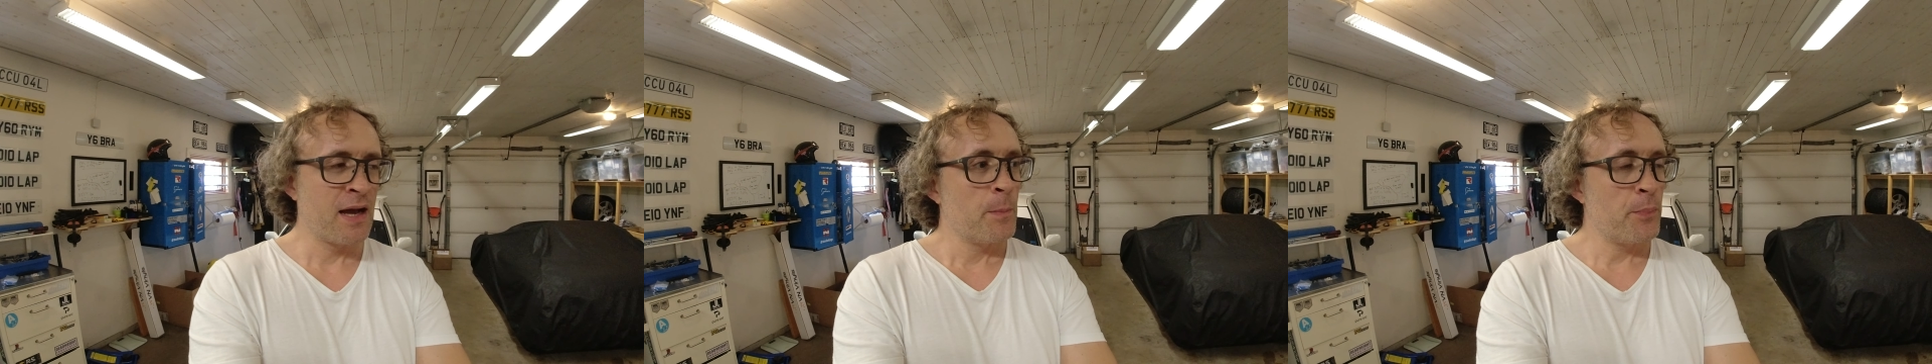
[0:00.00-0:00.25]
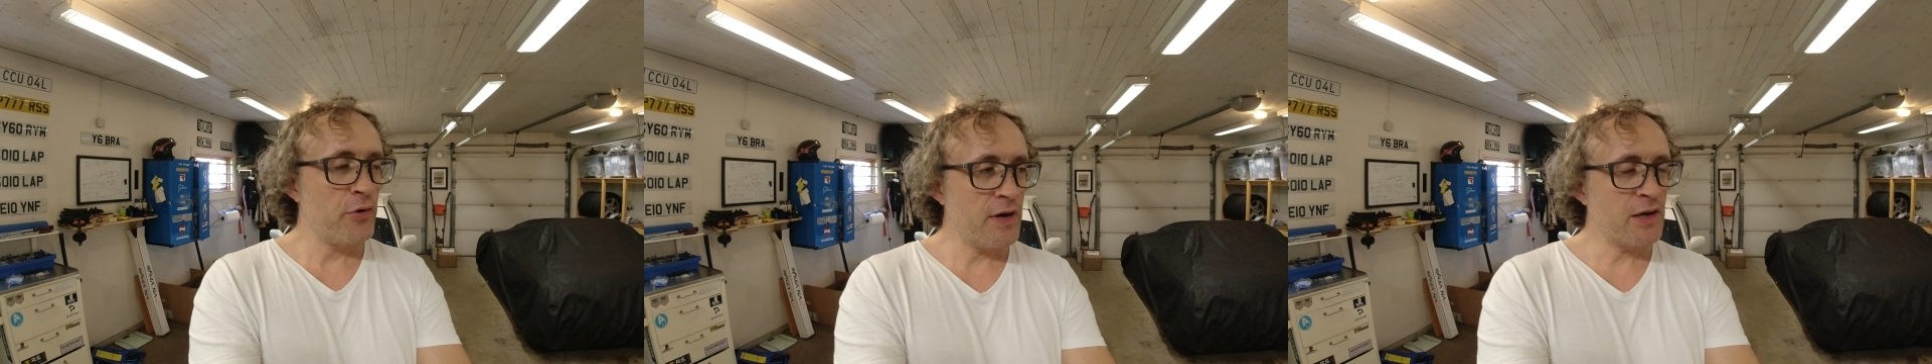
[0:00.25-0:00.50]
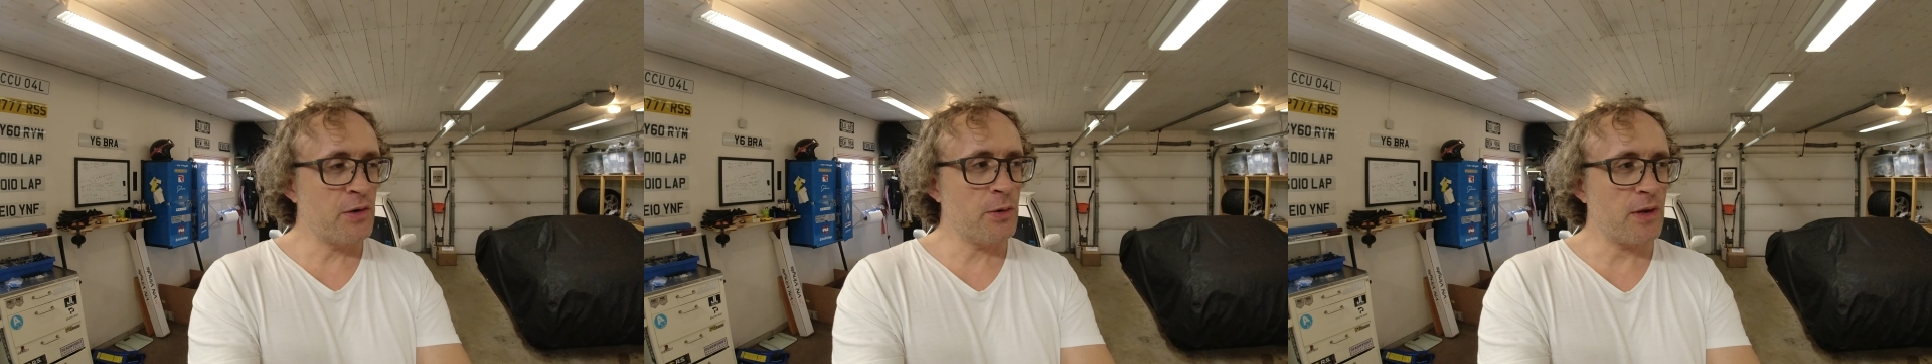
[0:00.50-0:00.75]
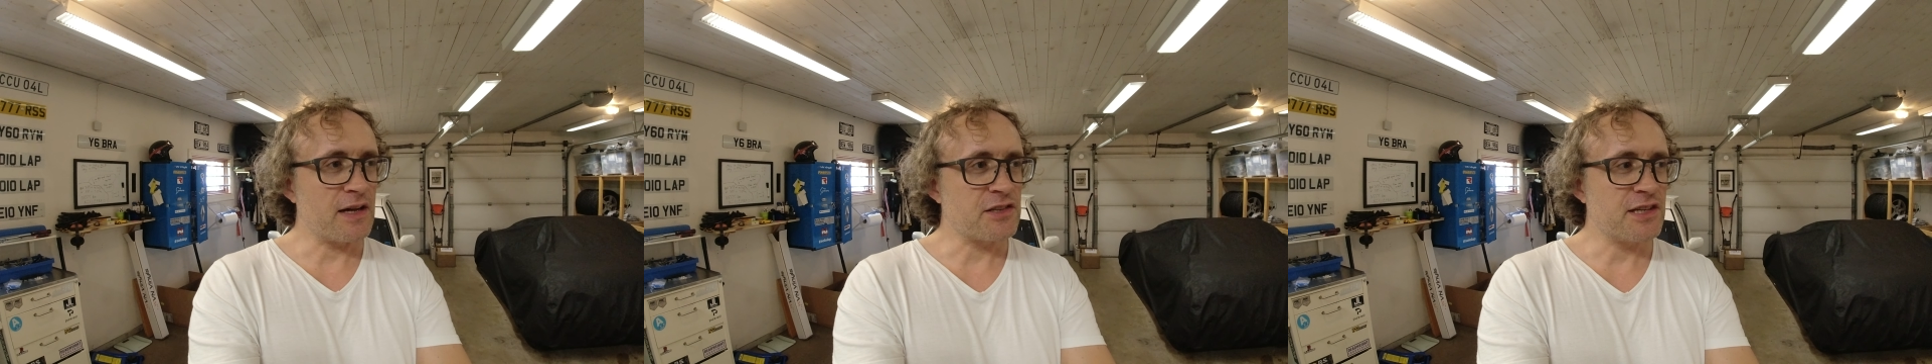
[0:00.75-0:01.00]
Pretty
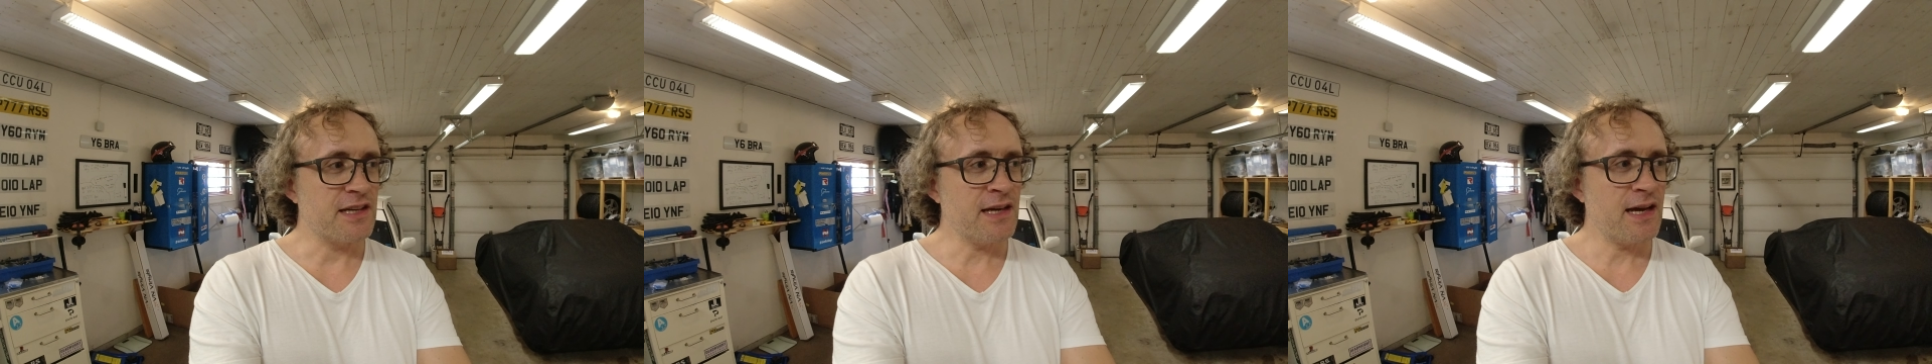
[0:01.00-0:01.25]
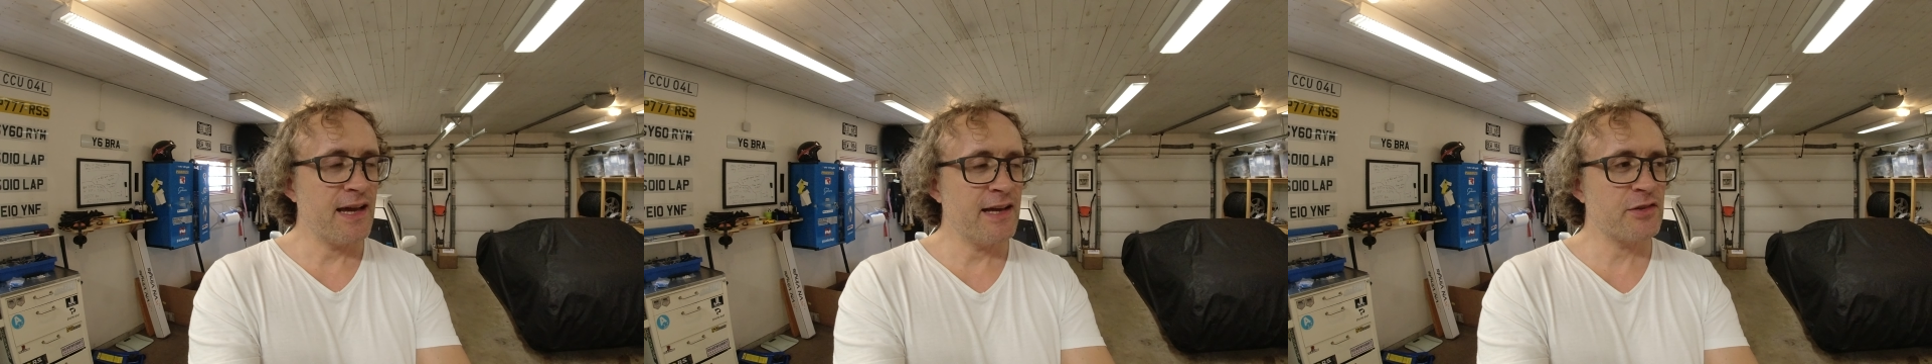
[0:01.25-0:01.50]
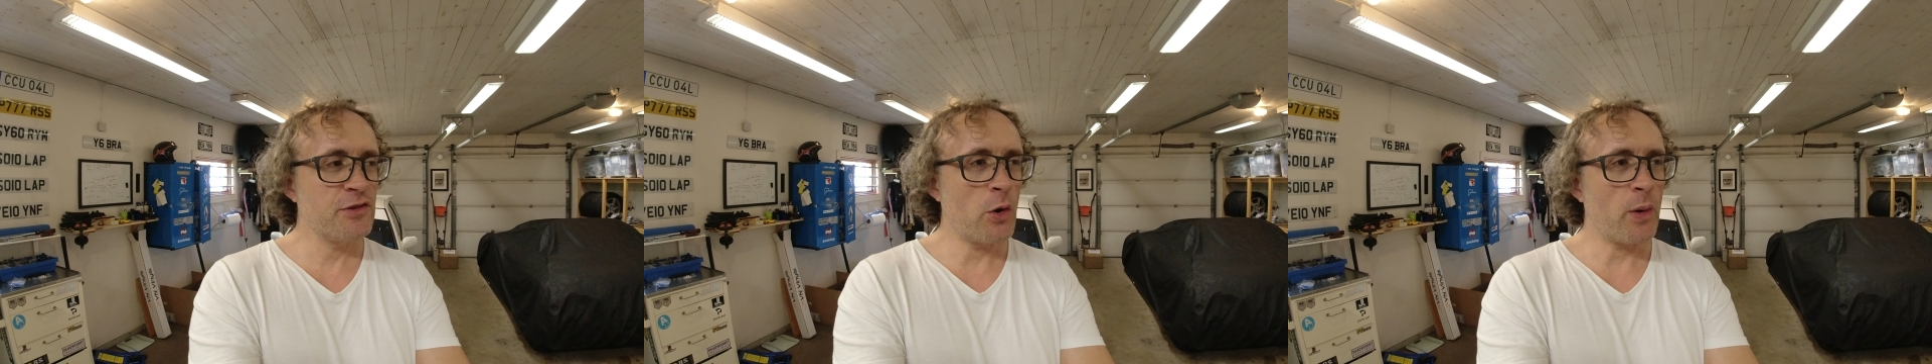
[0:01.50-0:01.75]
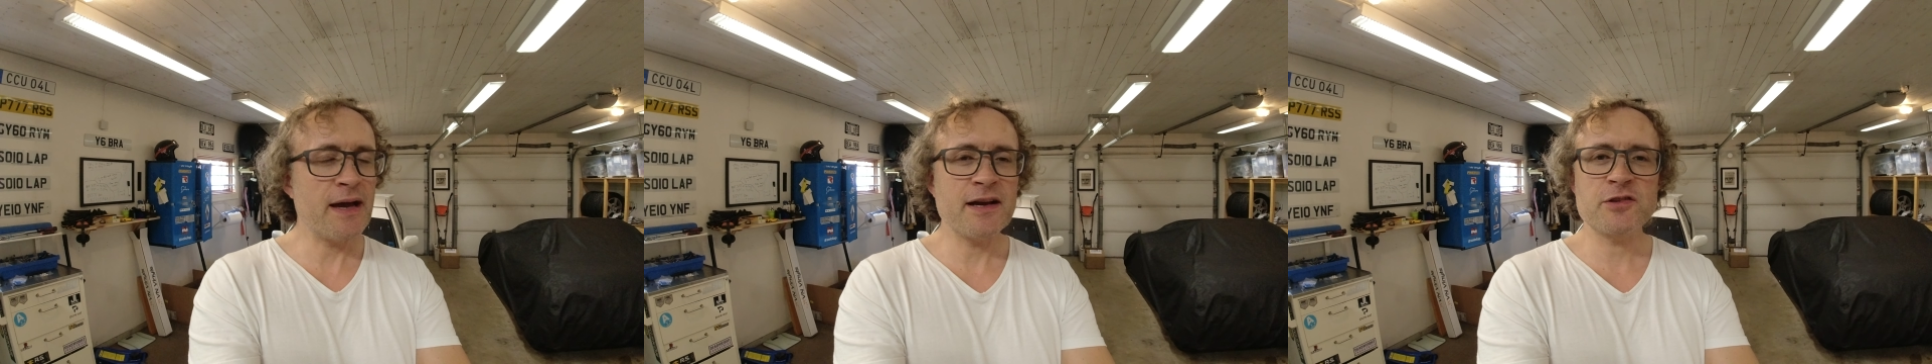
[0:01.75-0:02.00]
cool actually, it's not
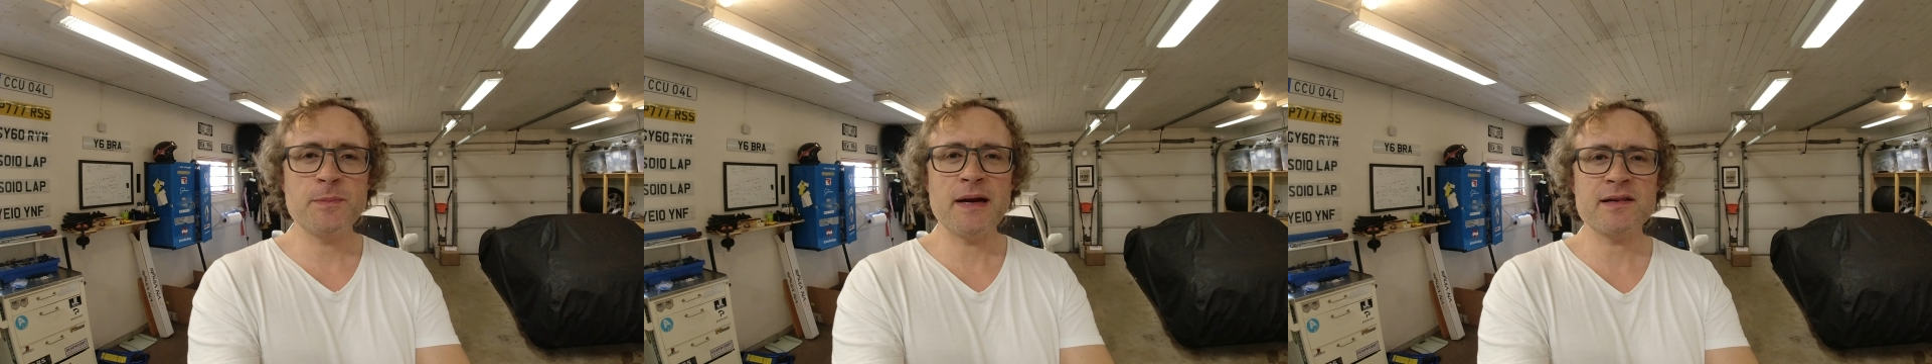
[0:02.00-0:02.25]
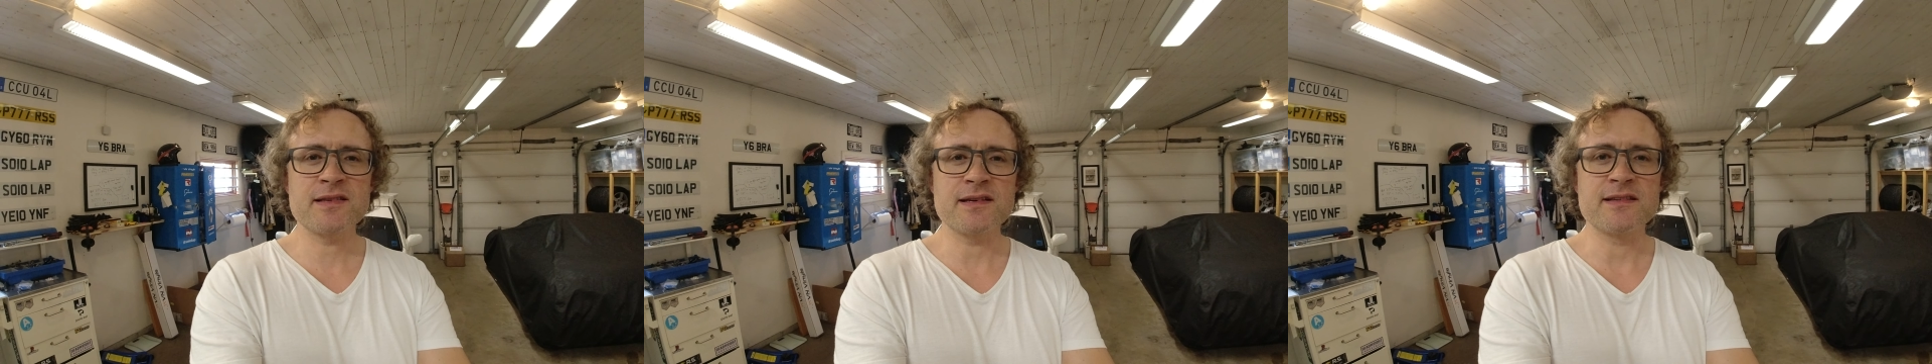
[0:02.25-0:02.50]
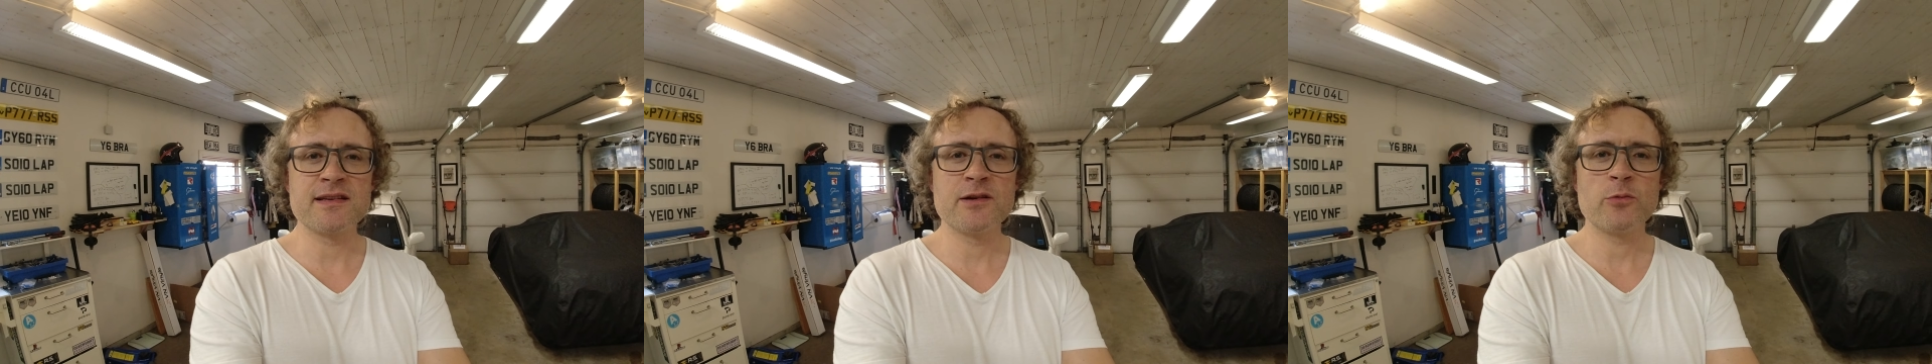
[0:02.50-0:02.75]
what I expected